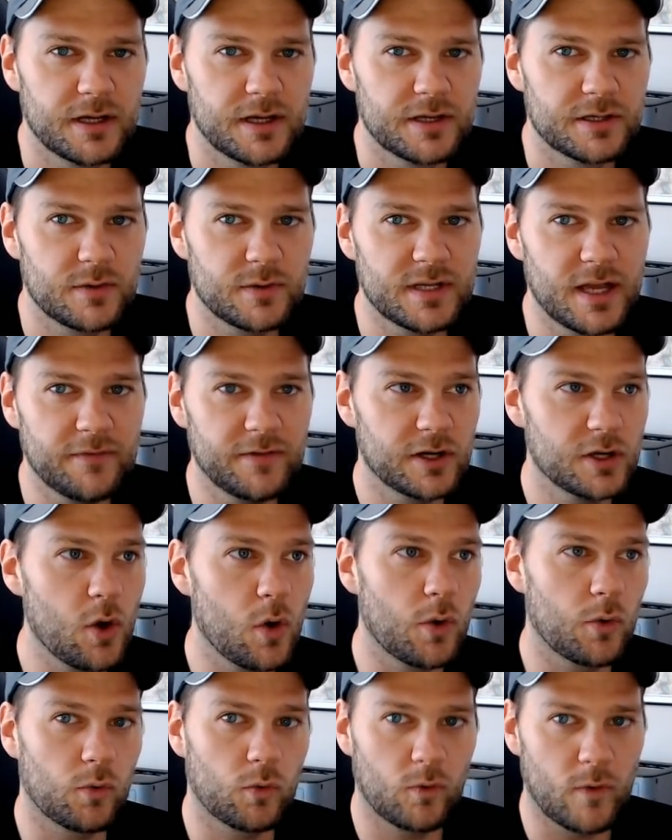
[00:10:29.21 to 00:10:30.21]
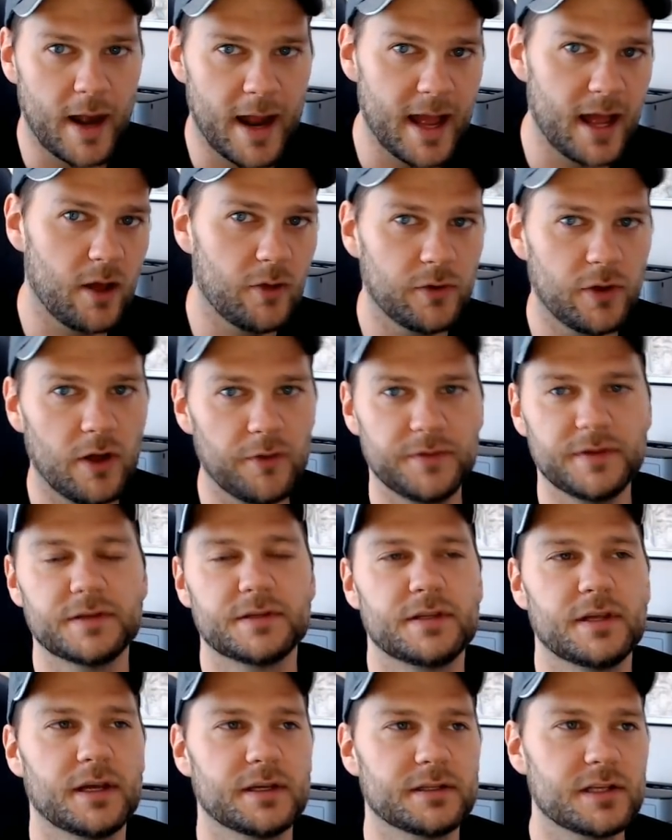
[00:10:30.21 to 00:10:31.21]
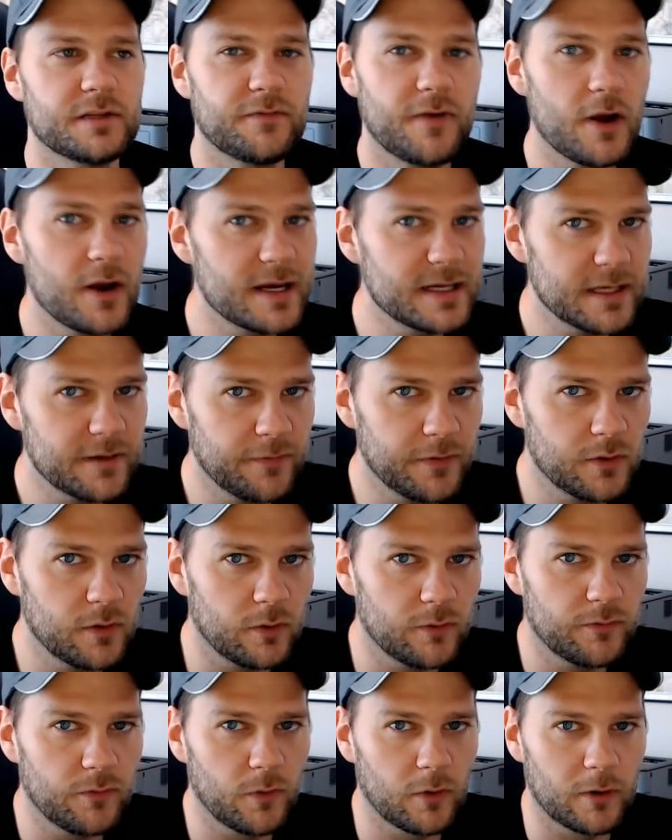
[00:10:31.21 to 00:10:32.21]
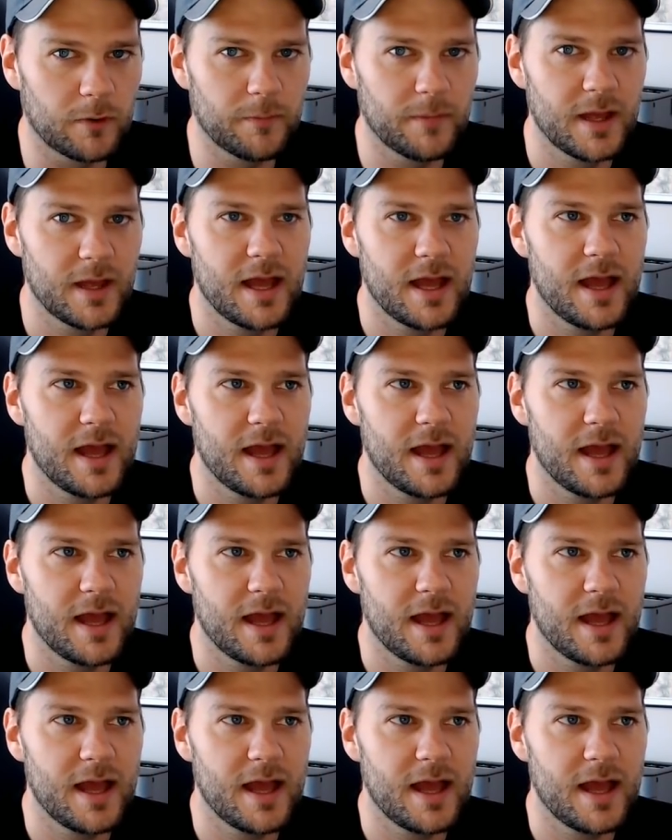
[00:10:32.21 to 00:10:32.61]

So he's having to go around all these things. It's very difficult for him.